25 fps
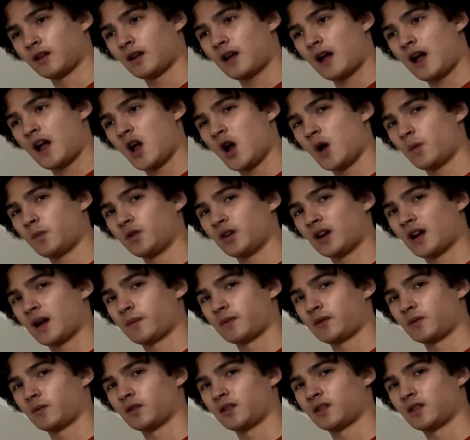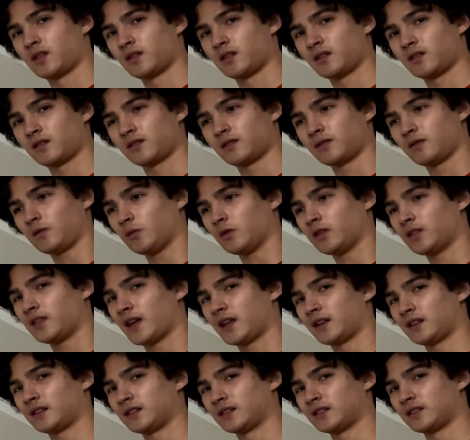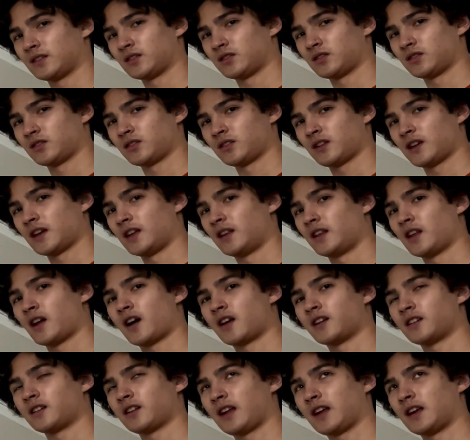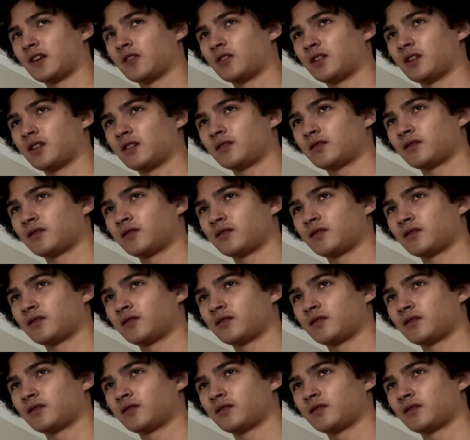I hope you're happy with that decision and not angry.